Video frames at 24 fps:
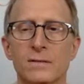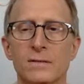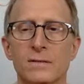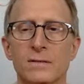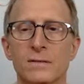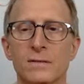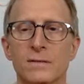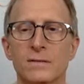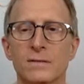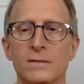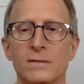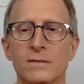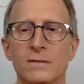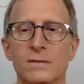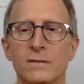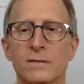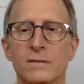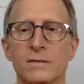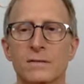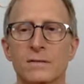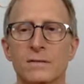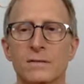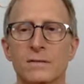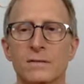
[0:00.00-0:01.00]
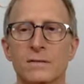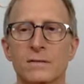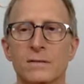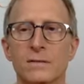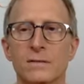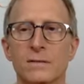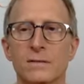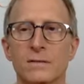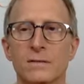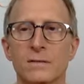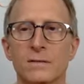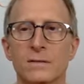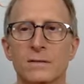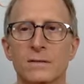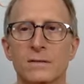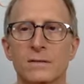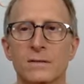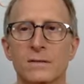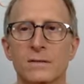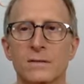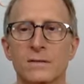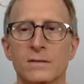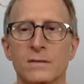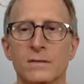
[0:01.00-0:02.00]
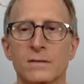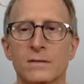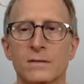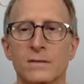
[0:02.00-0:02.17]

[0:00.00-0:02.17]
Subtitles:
(silence)